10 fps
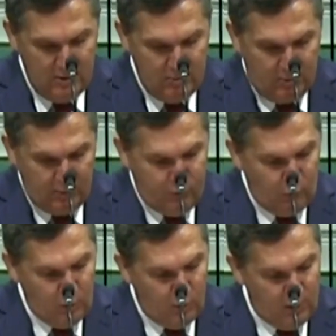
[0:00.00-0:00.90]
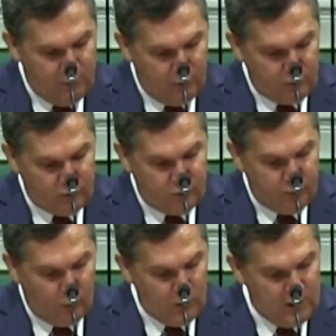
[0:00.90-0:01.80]
Chapter 41 and verse
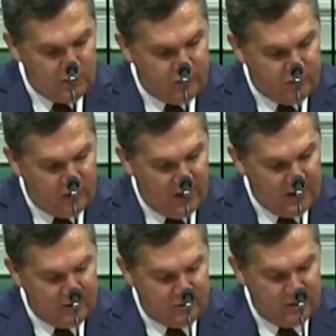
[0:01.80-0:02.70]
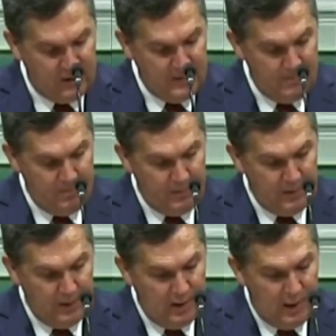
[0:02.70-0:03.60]
46.
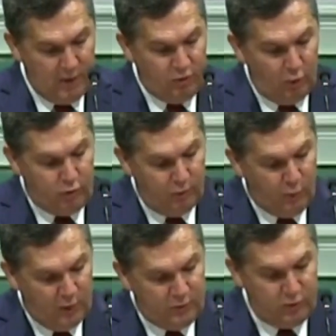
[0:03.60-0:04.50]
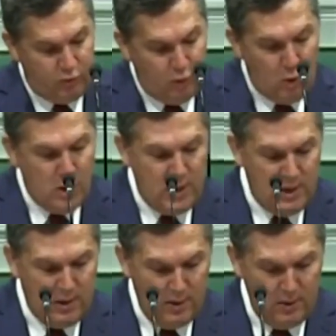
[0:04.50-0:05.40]
And Joseph was
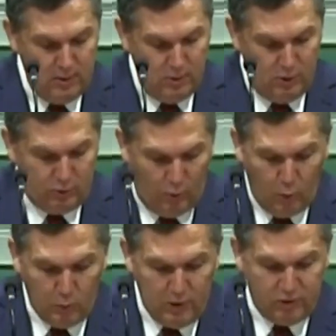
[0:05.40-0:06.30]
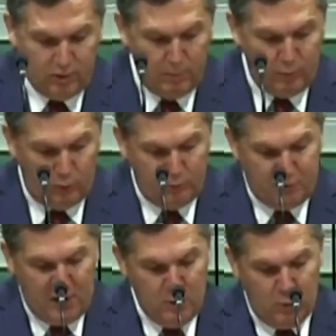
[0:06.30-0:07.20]
30 years old when he stood before
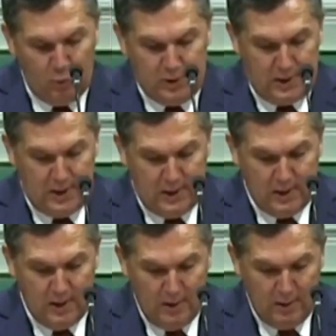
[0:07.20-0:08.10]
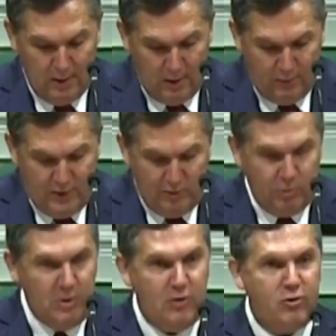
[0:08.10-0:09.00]
Pharaoh, king of
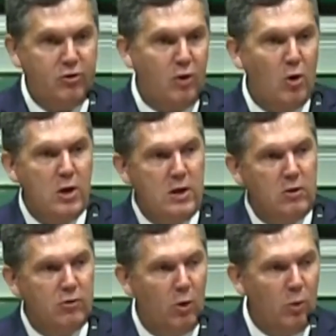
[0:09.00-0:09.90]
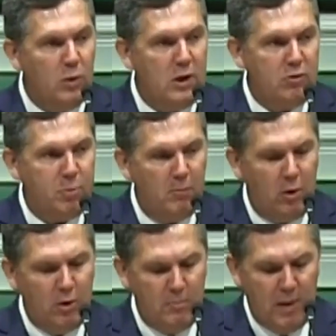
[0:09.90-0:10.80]
Egypt. He's 30 years old when he's
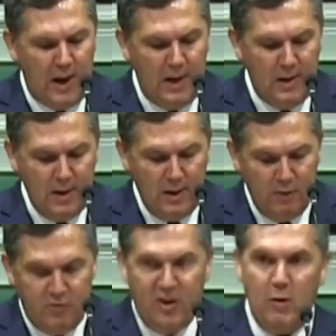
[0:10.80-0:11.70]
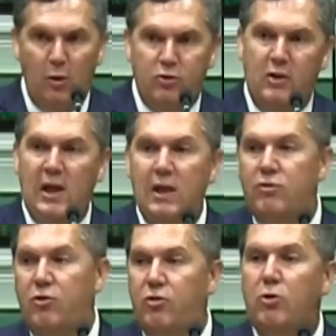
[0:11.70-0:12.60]
promoted by Pharaoh. So that
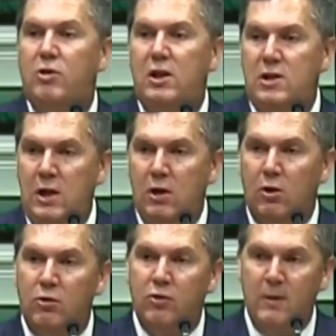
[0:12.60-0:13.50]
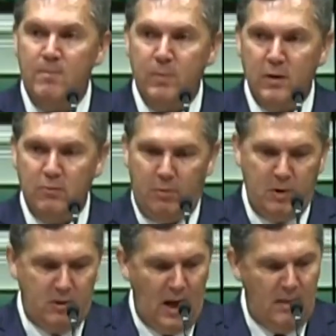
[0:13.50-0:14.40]
gives us 13 years from
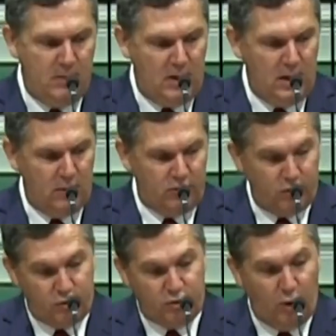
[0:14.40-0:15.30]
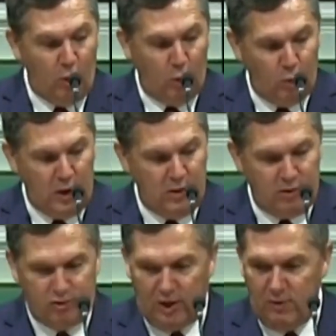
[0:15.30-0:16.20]
the time that he is sold
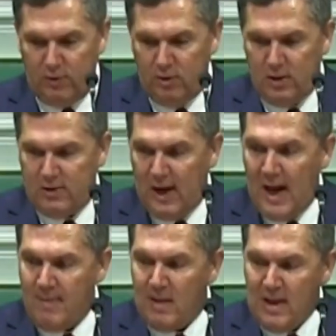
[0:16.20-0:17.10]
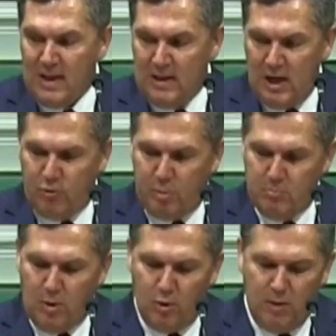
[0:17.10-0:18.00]
into slavery to the time that he's
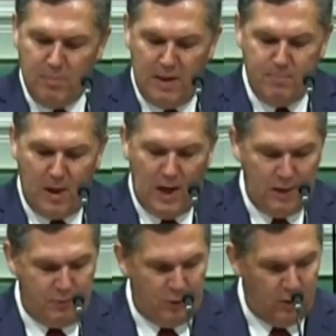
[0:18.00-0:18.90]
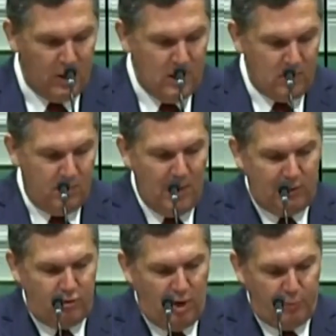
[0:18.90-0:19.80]
promoted by Potiphar. Come back
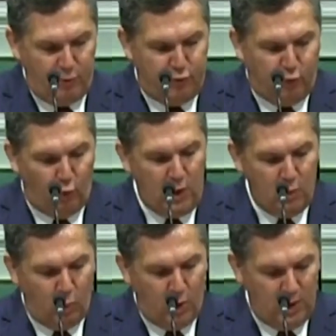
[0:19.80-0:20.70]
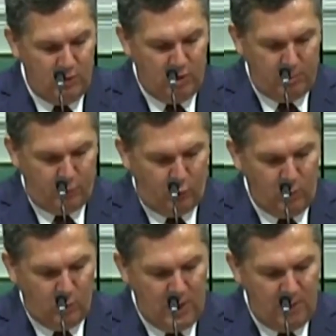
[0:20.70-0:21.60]
to chapter 41
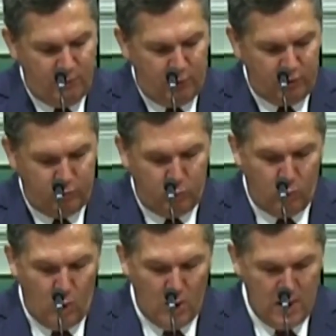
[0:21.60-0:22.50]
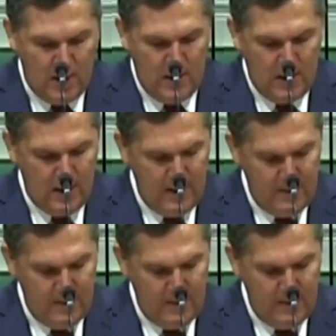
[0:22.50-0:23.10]
and verse 1.